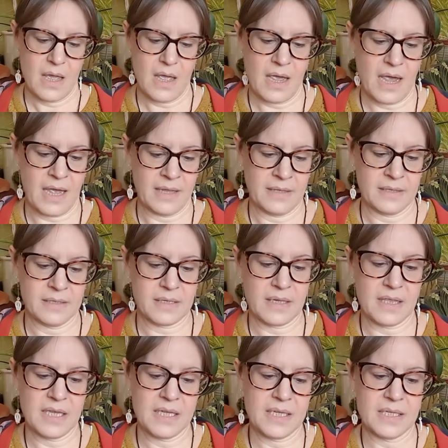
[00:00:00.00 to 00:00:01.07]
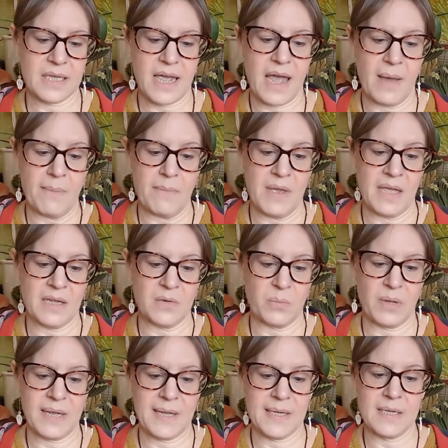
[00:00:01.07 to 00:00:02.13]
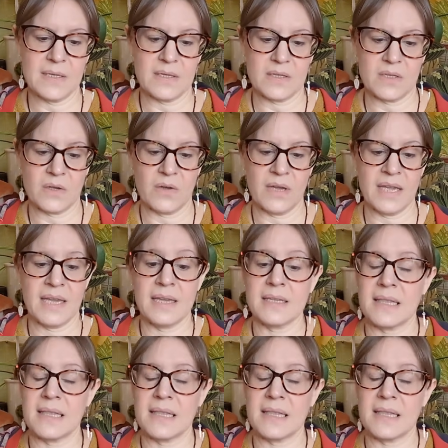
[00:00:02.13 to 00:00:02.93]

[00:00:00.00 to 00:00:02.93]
And this is a handmade piece, so it is